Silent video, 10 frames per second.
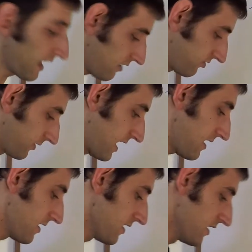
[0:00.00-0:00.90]
else,
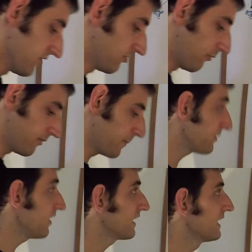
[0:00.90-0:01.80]
okay? So when we
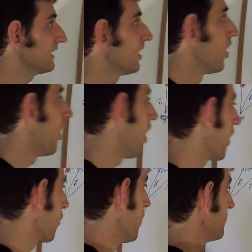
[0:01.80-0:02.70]
plug in
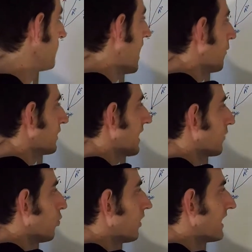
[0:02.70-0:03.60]
R1 dot, we get
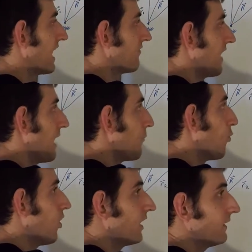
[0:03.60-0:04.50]
1/2
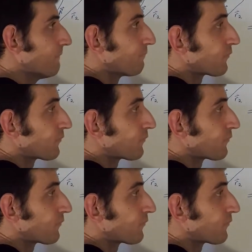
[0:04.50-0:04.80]
M1